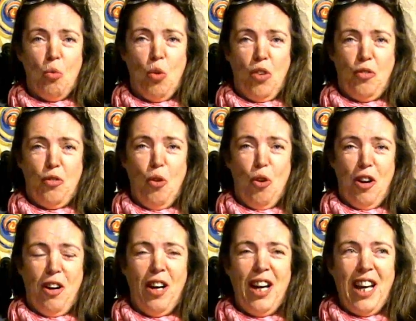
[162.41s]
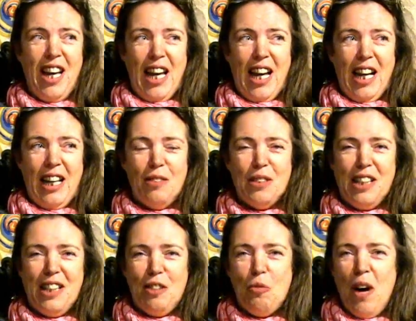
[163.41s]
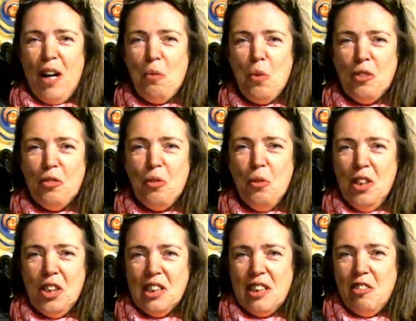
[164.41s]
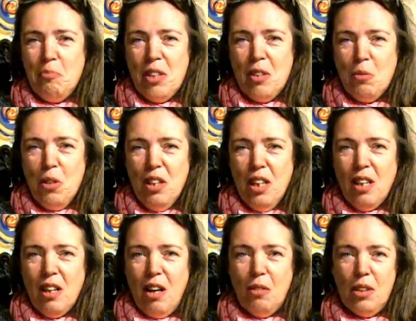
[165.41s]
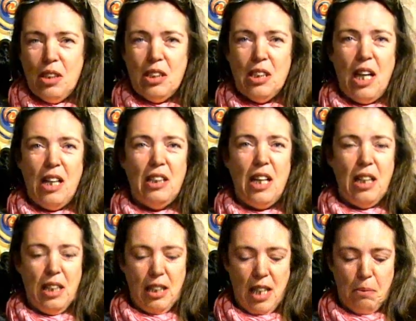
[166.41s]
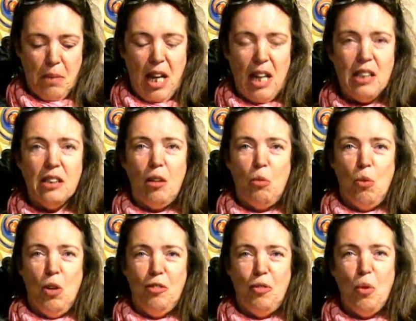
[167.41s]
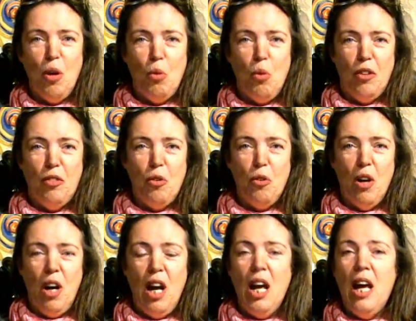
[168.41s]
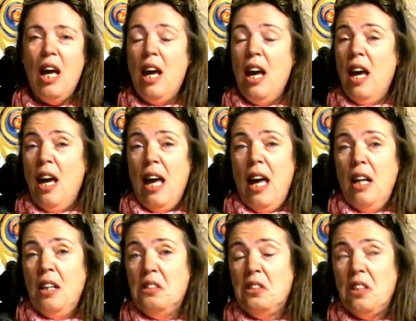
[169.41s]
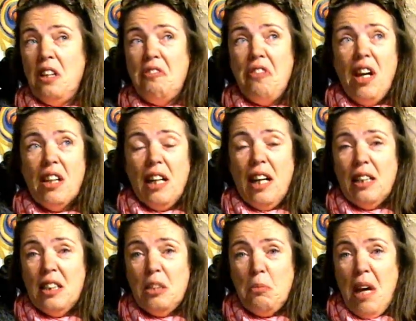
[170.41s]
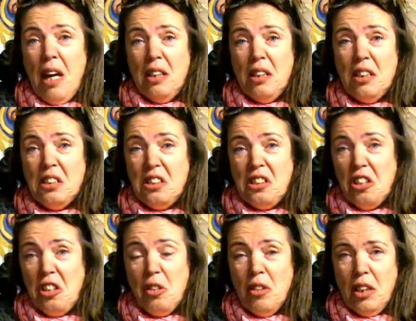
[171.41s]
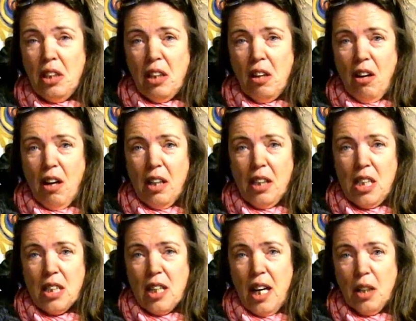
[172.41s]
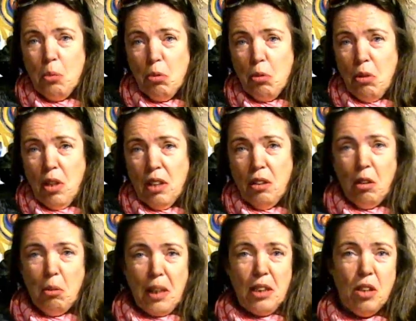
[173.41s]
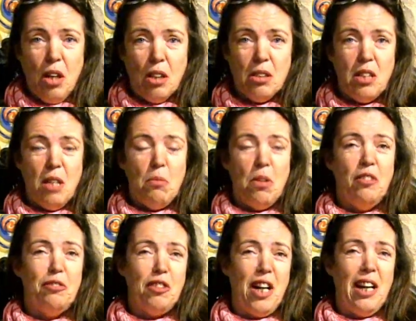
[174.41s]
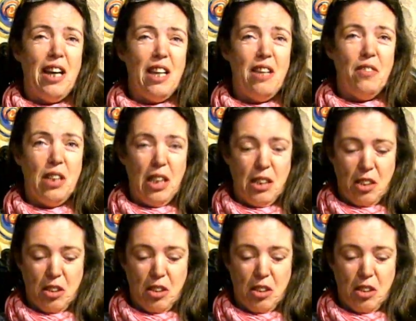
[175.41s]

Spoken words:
What for? And I was like, why what for? Just give me the working hours. And then he kept asking, what for, what for? And it felt like this man is the security guard. He's kind of bored. Nobody talks to him on a Friday evening.